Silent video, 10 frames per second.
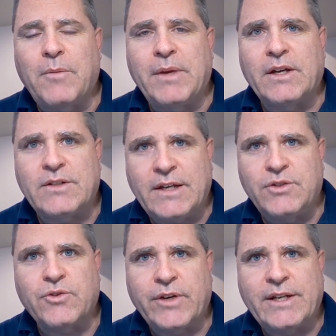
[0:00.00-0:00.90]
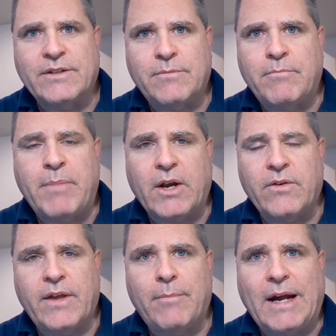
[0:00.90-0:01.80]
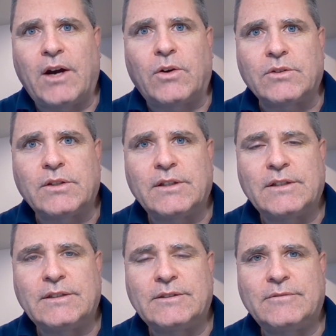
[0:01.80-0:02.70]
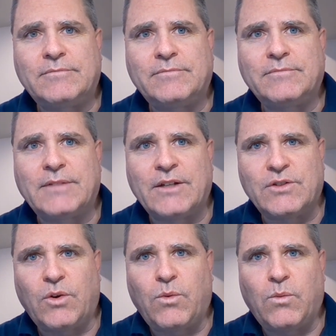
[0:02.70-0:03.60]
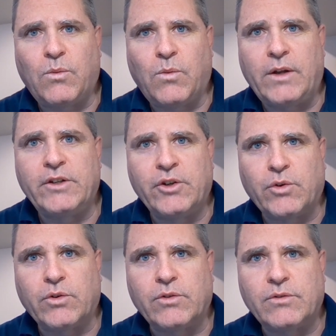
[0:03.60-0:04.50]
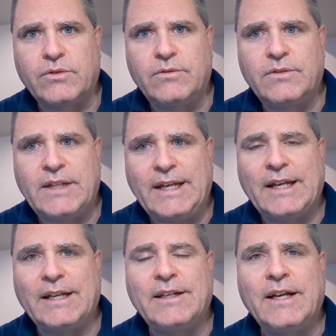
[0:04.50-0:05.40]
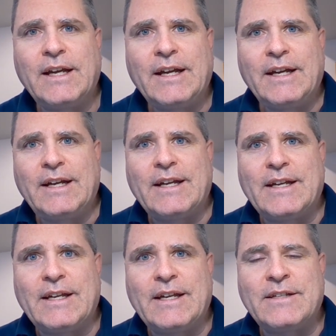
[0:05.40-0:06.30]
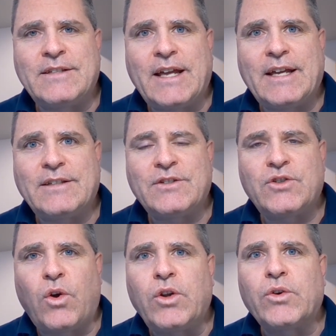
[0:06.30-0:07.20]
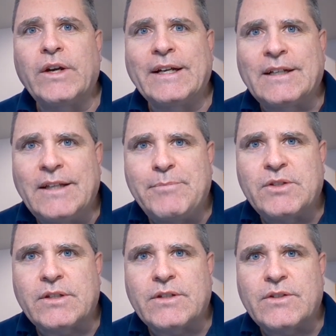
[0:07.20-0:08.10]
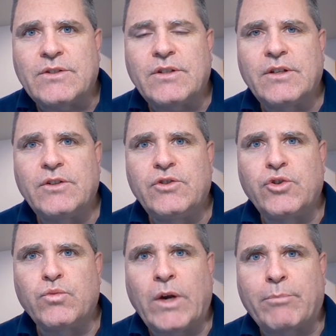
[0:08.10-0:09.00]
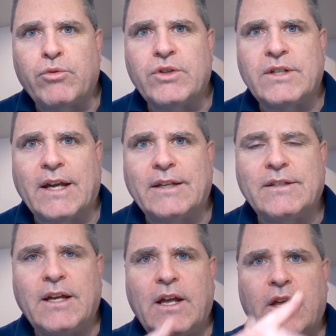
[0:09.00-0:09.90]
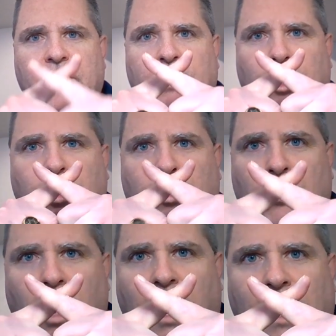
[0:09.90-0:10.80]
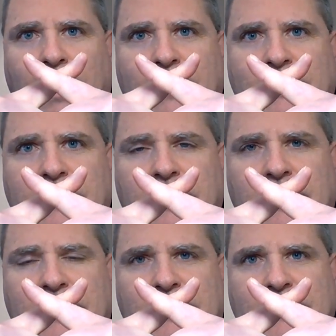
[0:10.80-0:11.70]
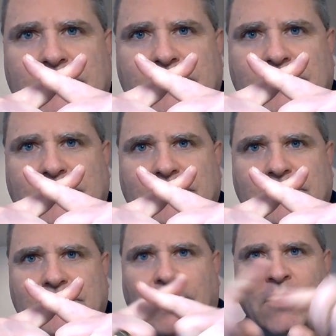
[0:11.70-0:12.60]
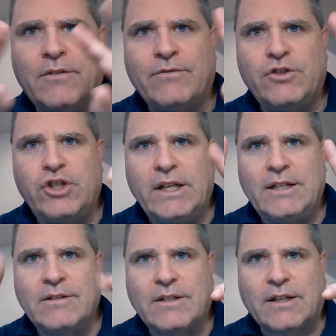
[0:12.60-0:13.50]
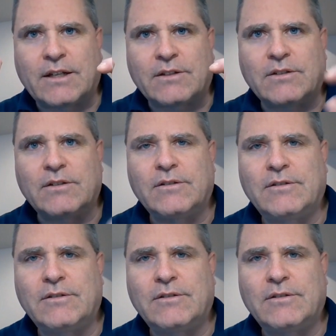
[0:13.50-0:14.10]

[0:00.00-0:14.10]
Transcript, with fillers: Because history doesn't bear them out. And so what you're seeing is that it's solar eclipses to represent the cross of Jesus,